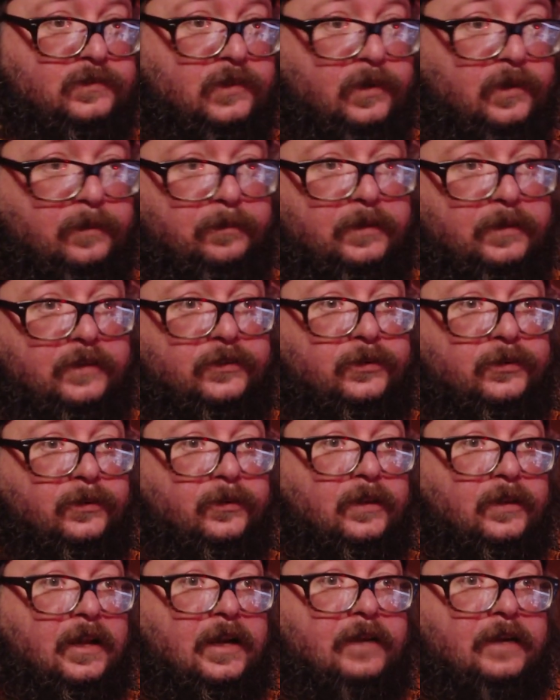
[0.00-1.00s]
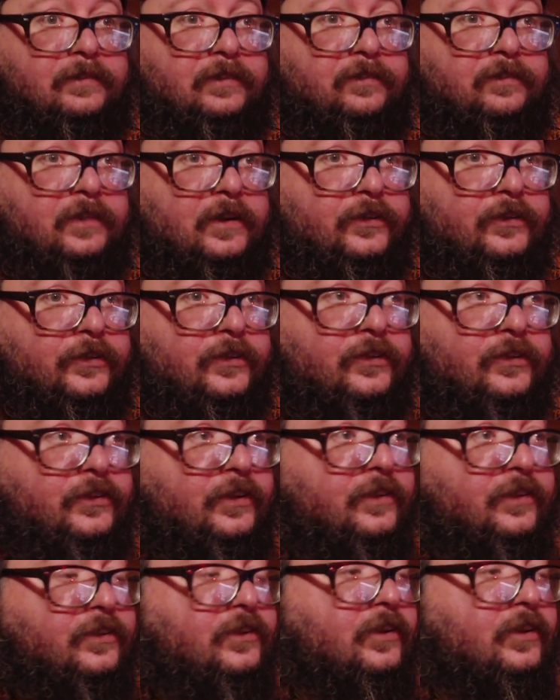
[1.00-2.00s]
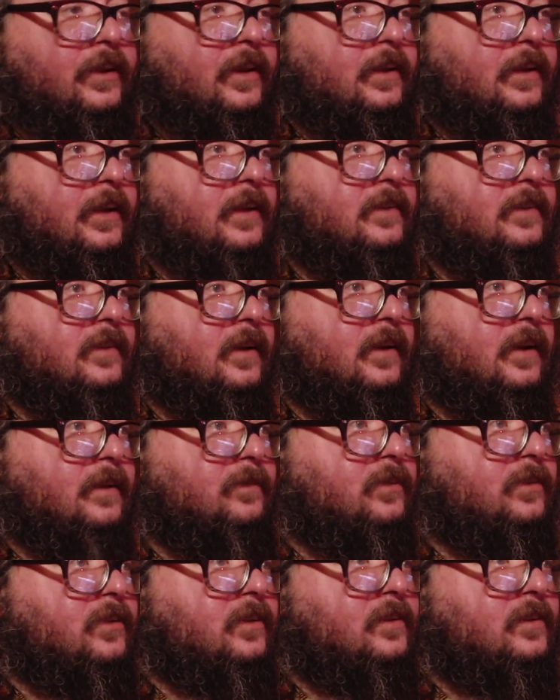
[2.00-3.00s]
Been through a lot of adventures since uh, that time, since